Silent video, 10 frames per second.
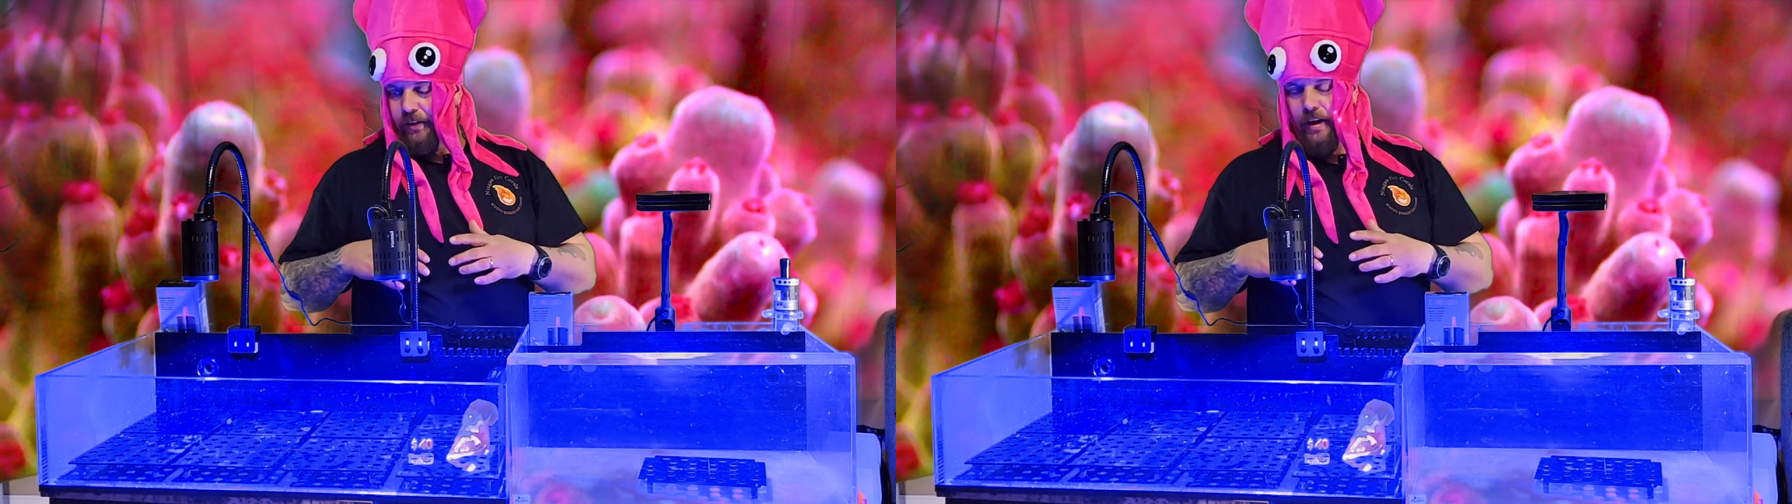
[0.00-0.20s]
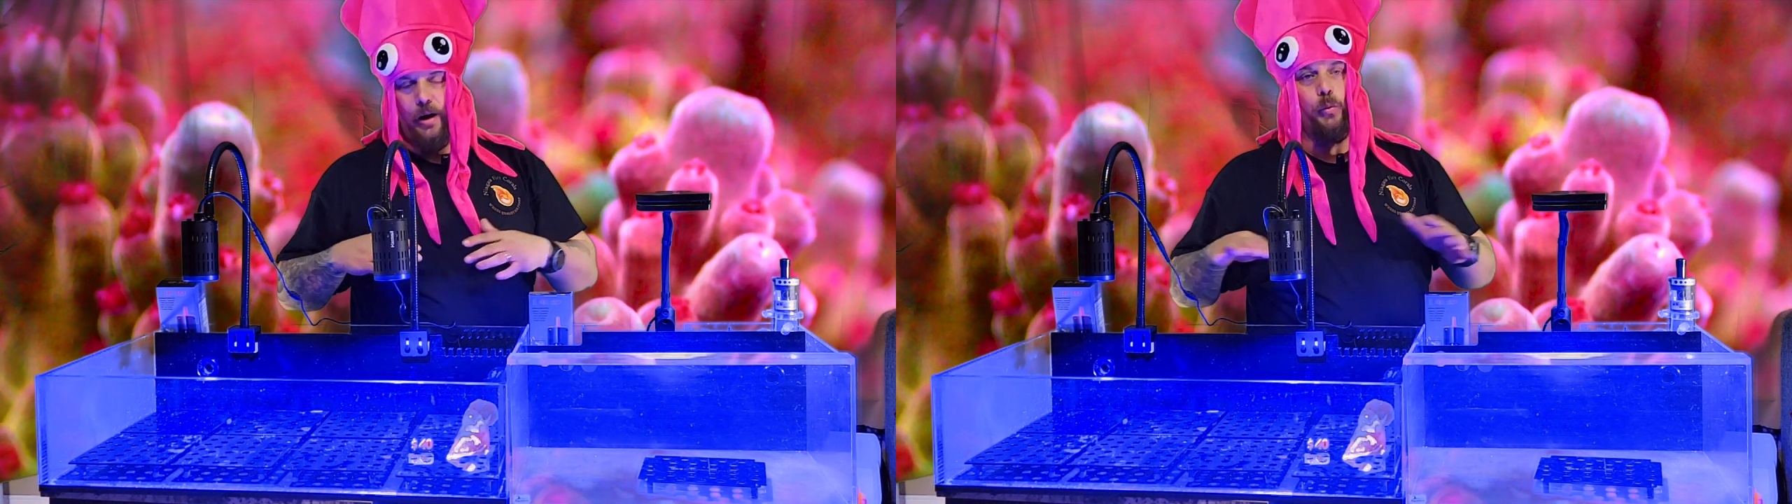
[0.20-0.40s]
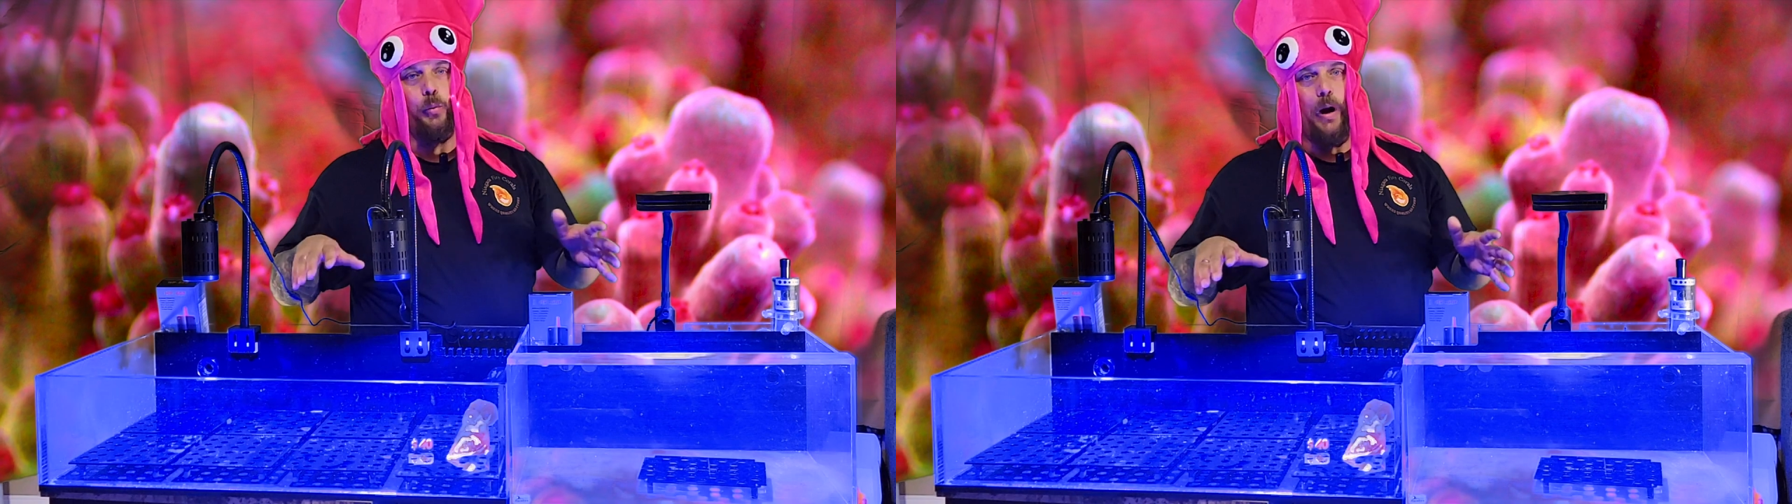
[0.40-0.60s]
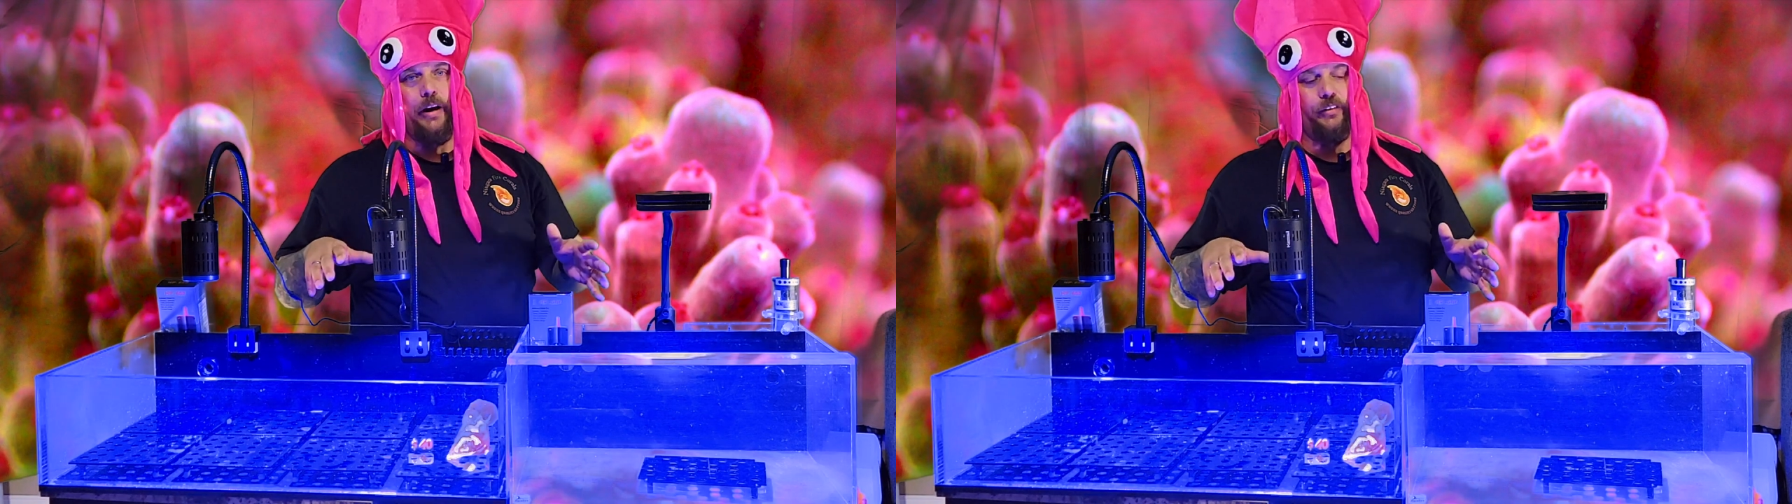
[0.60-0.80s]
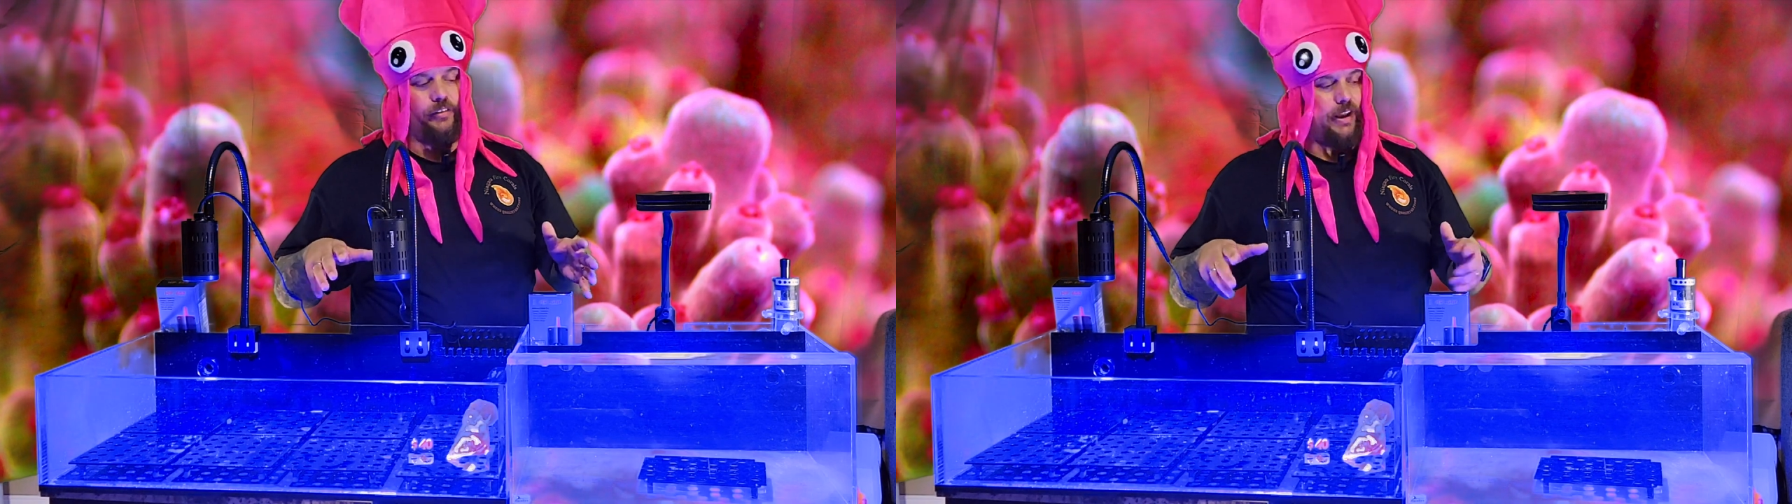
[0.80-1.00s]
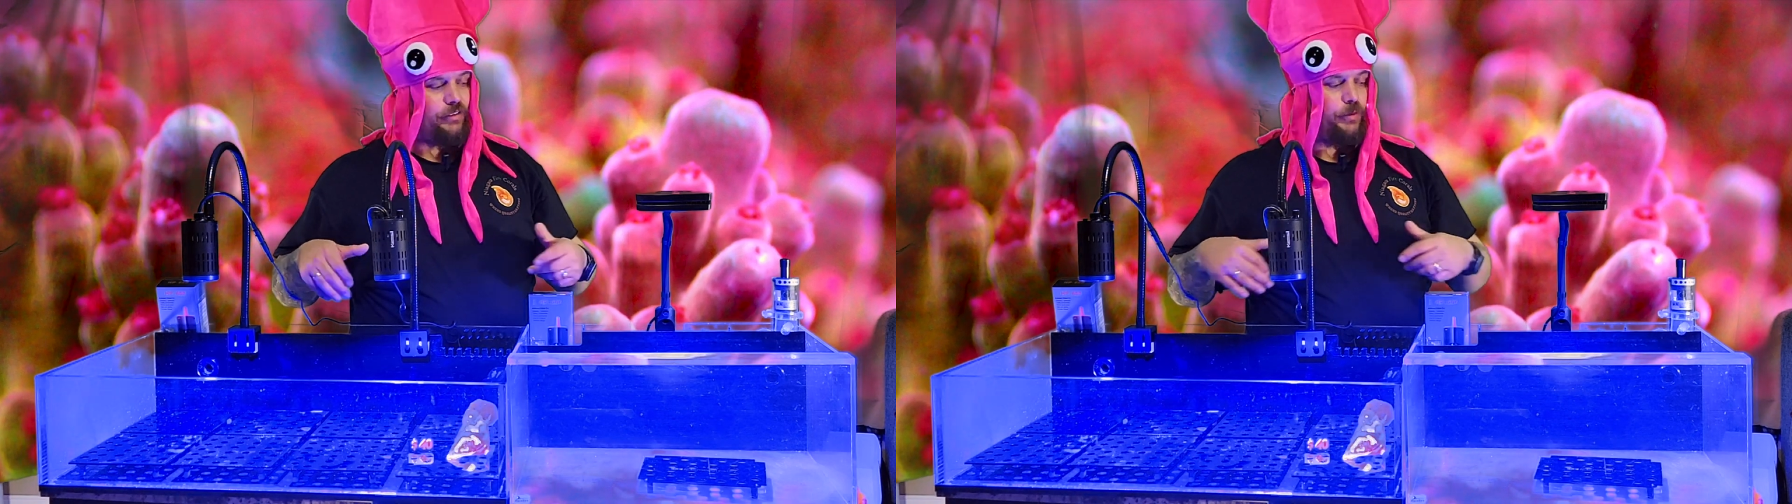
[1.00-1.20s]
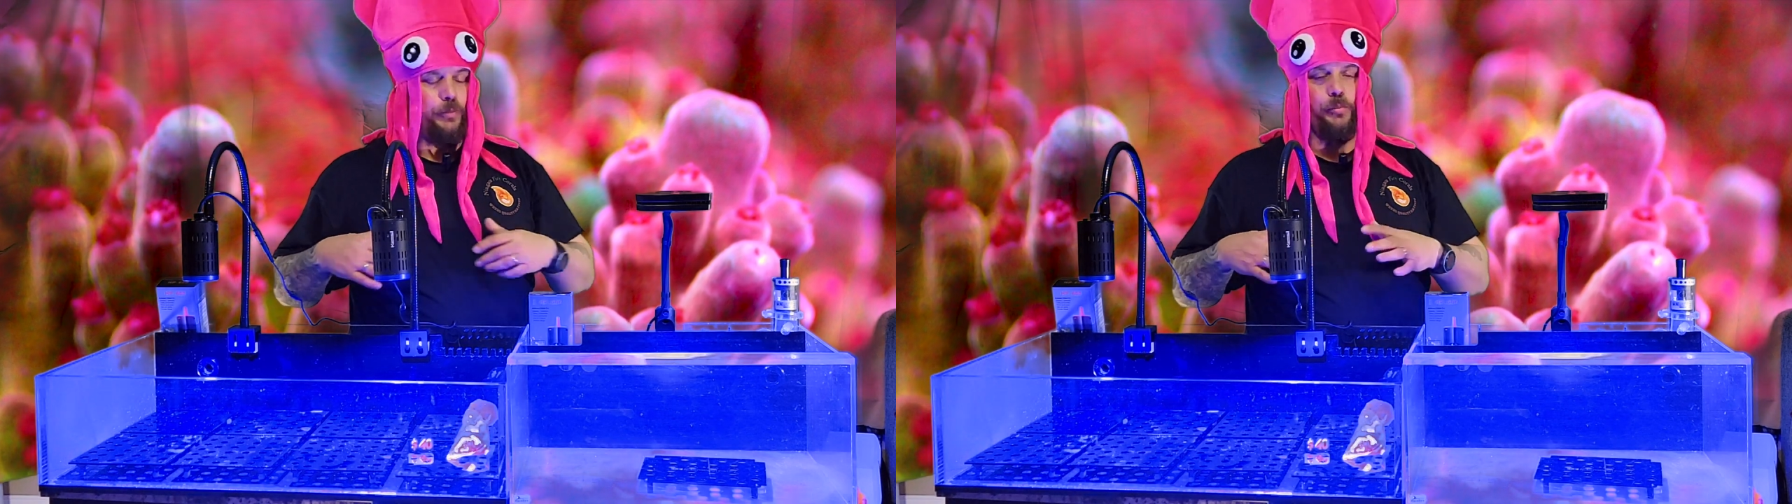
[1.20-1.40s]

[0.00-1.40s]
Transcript: we'll water test them,